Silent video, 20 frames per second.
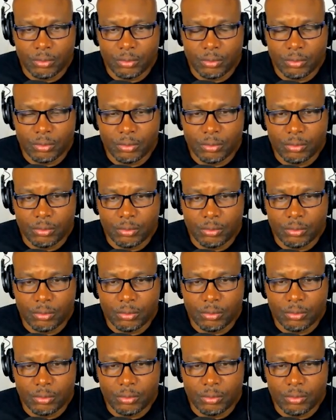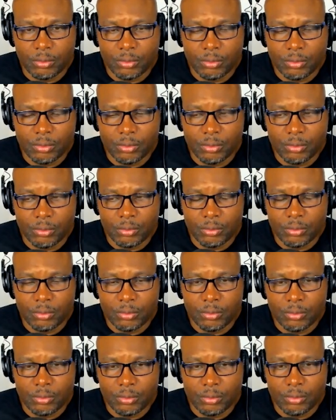
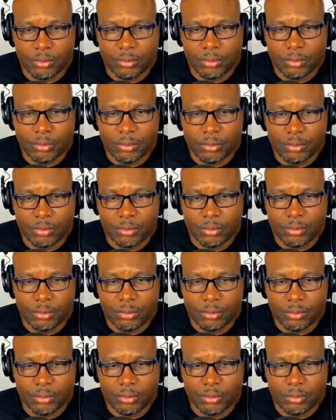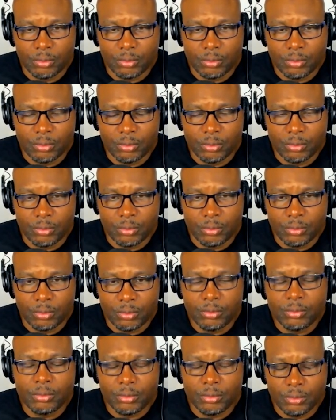
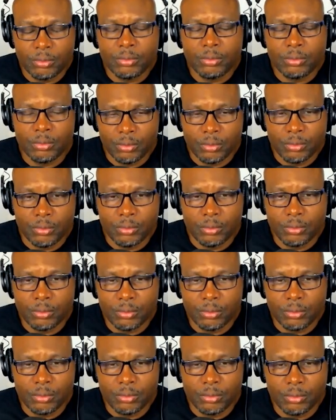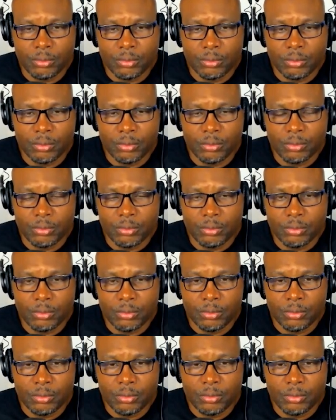
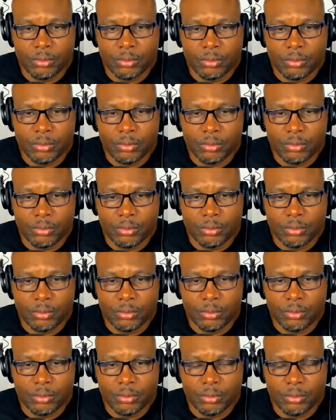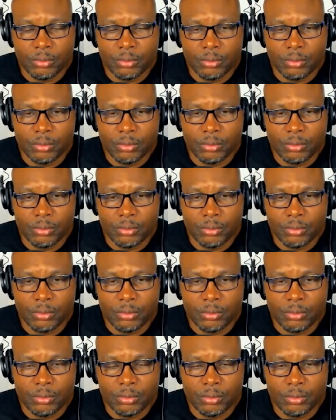No words are spoken by the person on screen.